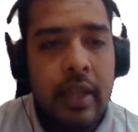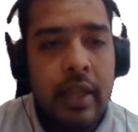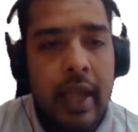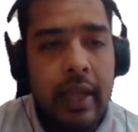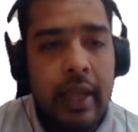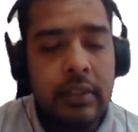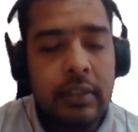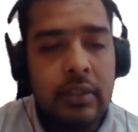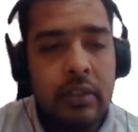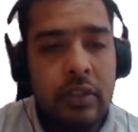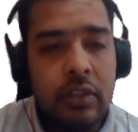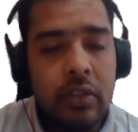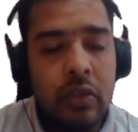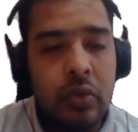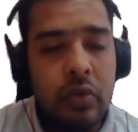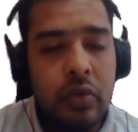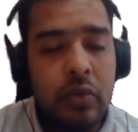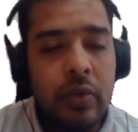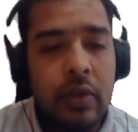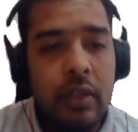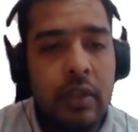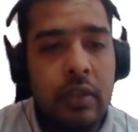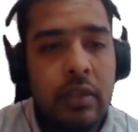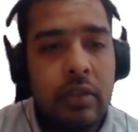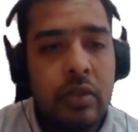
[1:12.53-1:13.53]
as
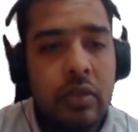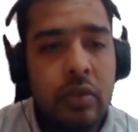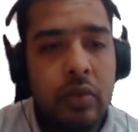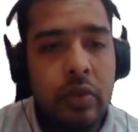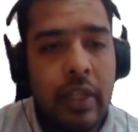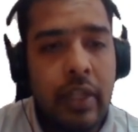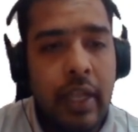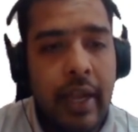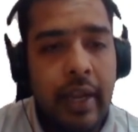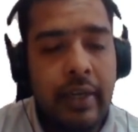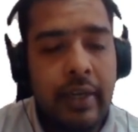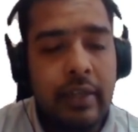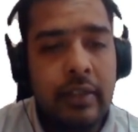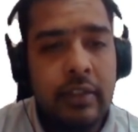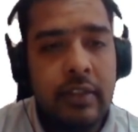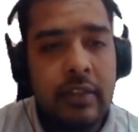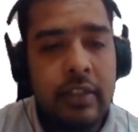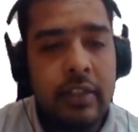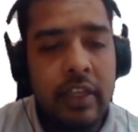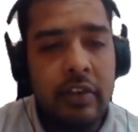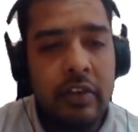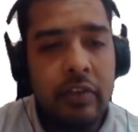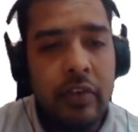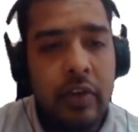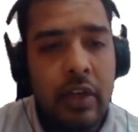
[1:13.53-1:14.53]
usual, so that
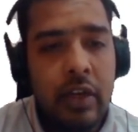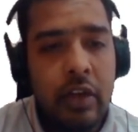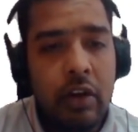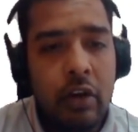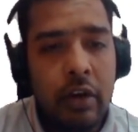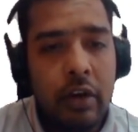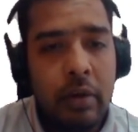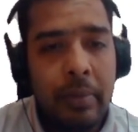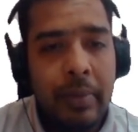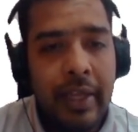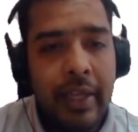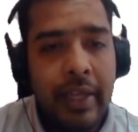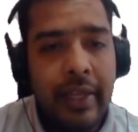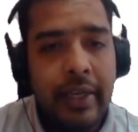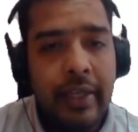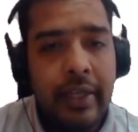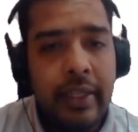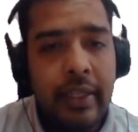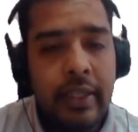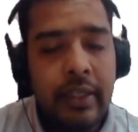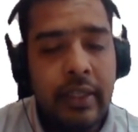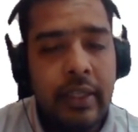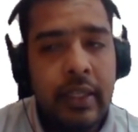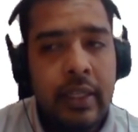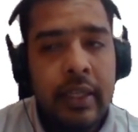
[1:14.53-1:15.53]
there will not be
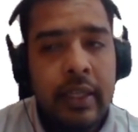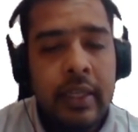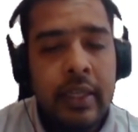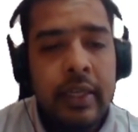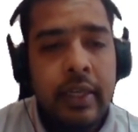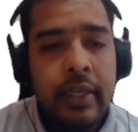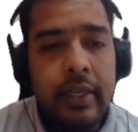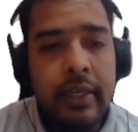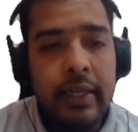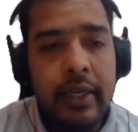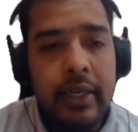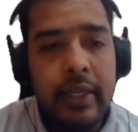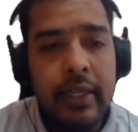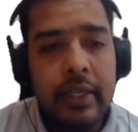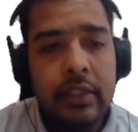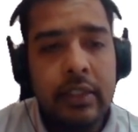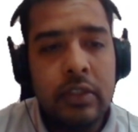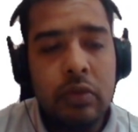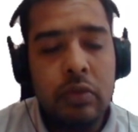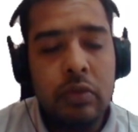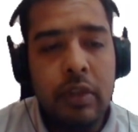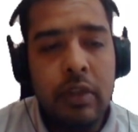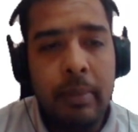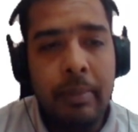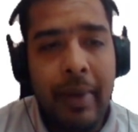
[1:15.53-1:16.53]
any
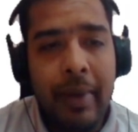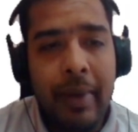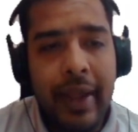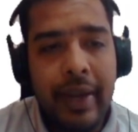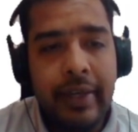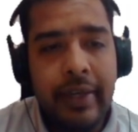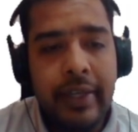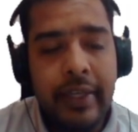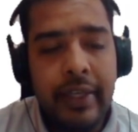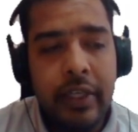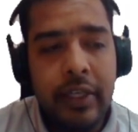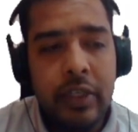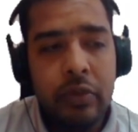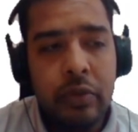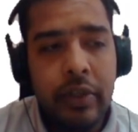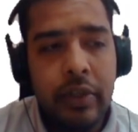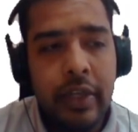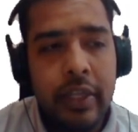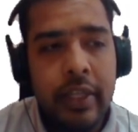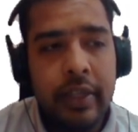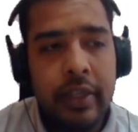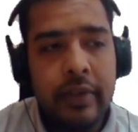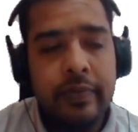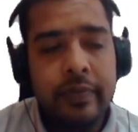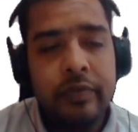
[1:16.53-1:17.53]
hindrance to the bank
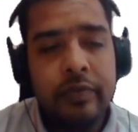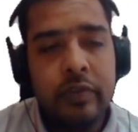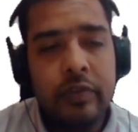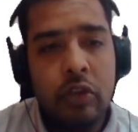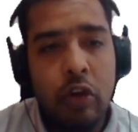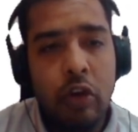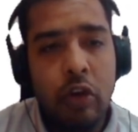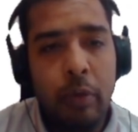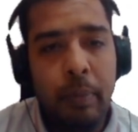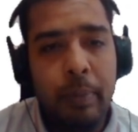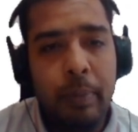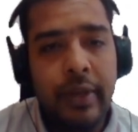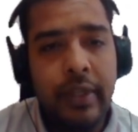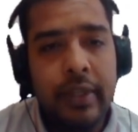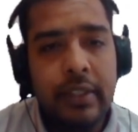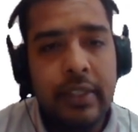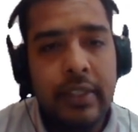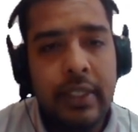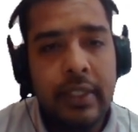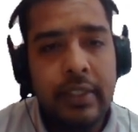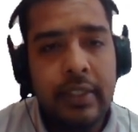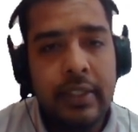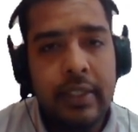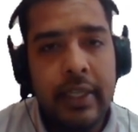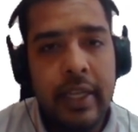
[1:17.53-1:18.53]
day-to-day
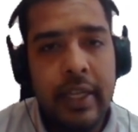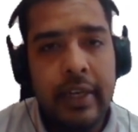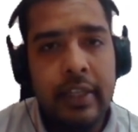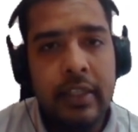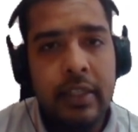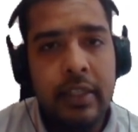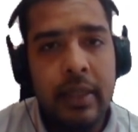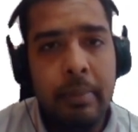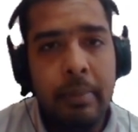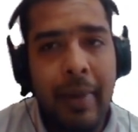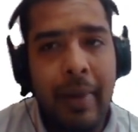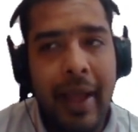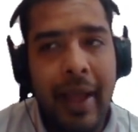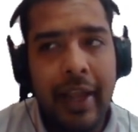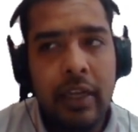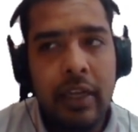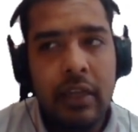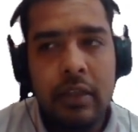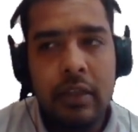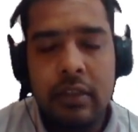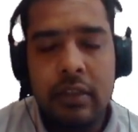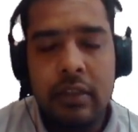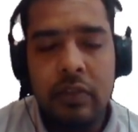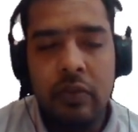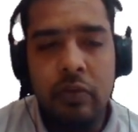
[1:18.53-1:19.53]
operations and in the bank
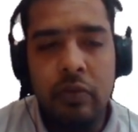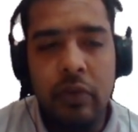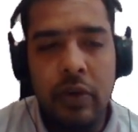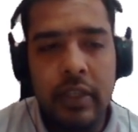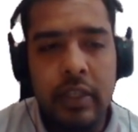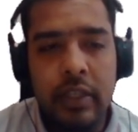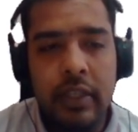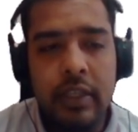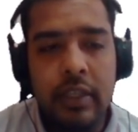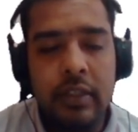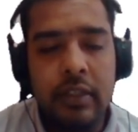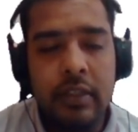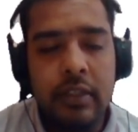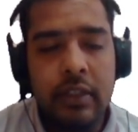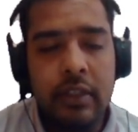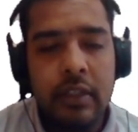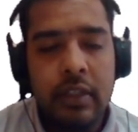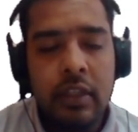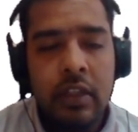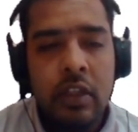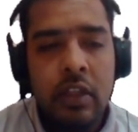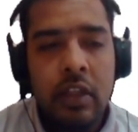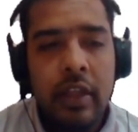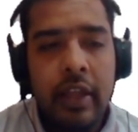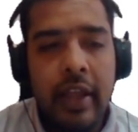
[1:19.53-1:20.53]
working.
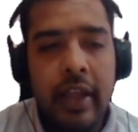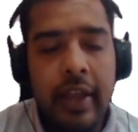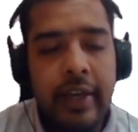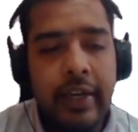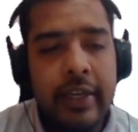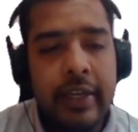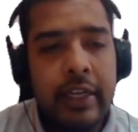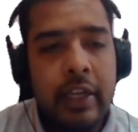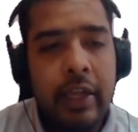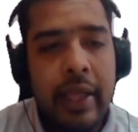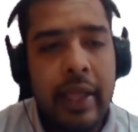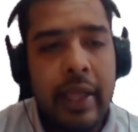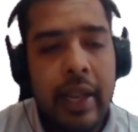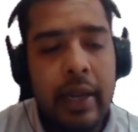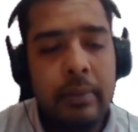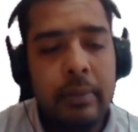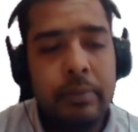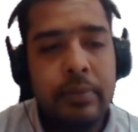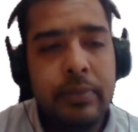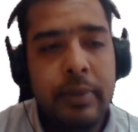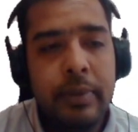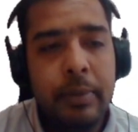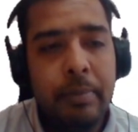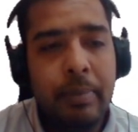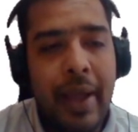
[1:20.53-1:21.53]
And it
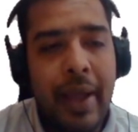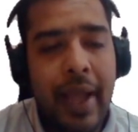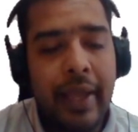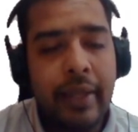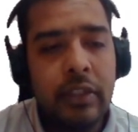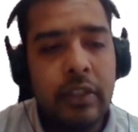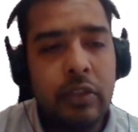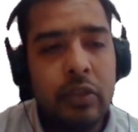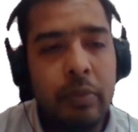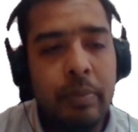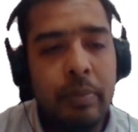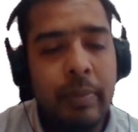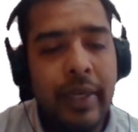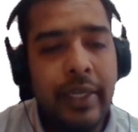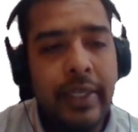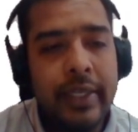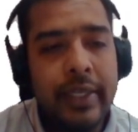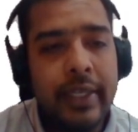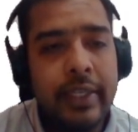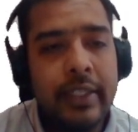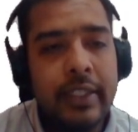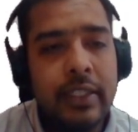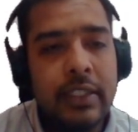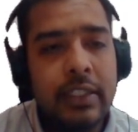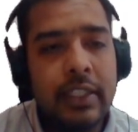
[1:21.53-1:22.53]
helps banks to
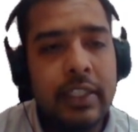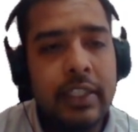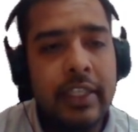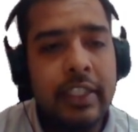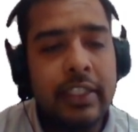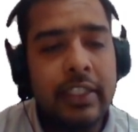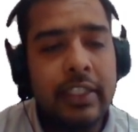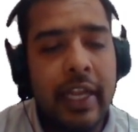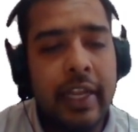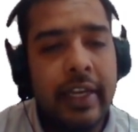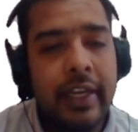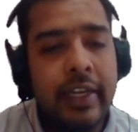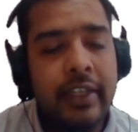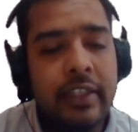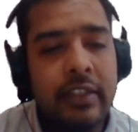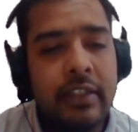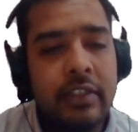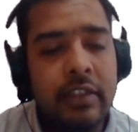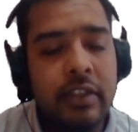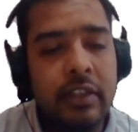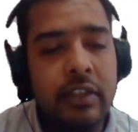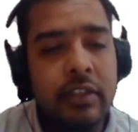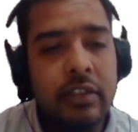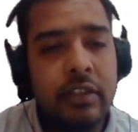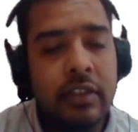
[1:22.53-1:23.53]
maintain its resilient
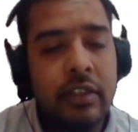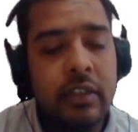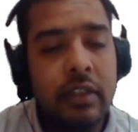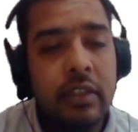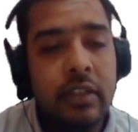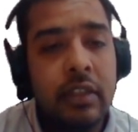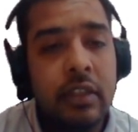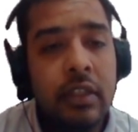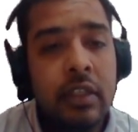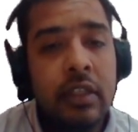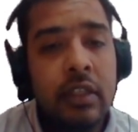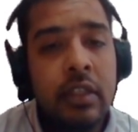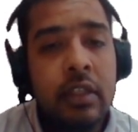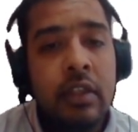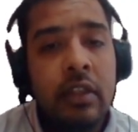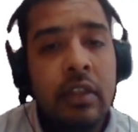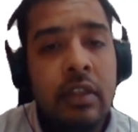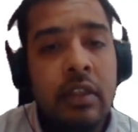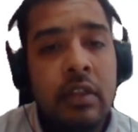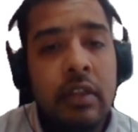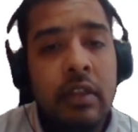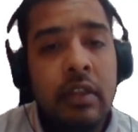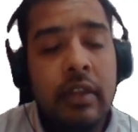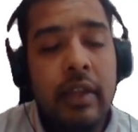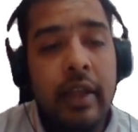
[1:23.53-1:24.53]
structure.
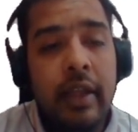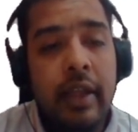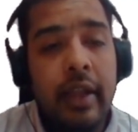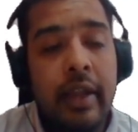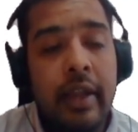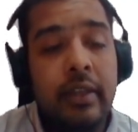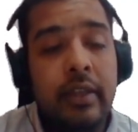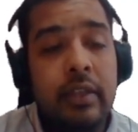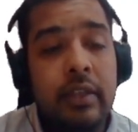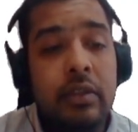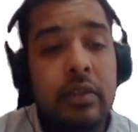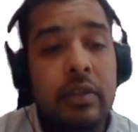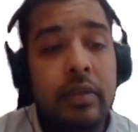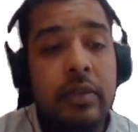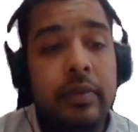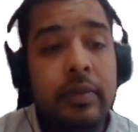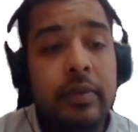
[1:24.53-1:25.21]
And